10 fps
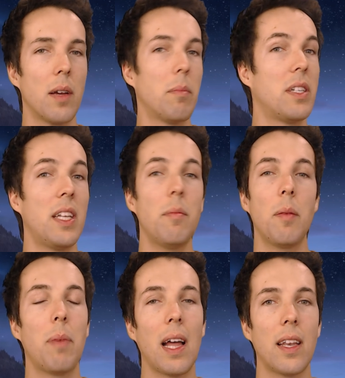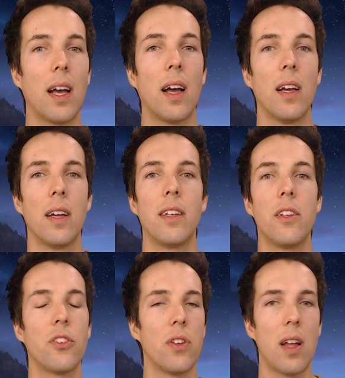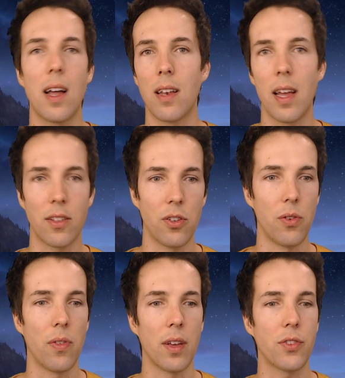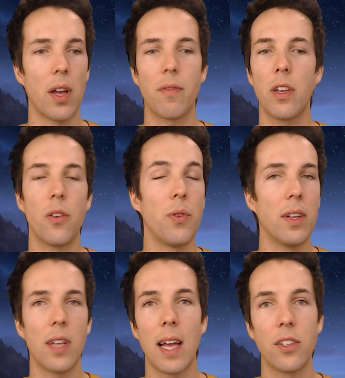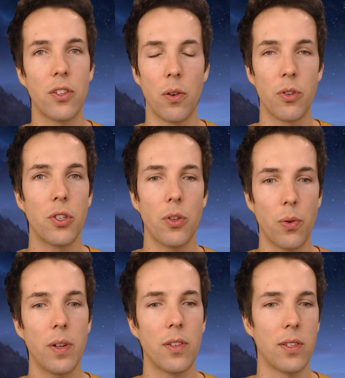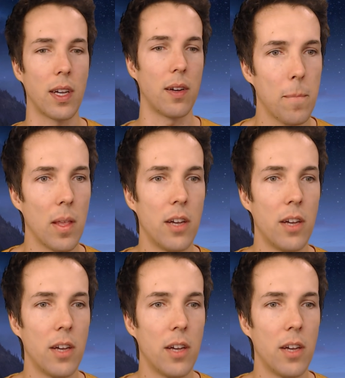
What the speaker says: But Demon Panda does not like to do this. Every unit has its own story to tell.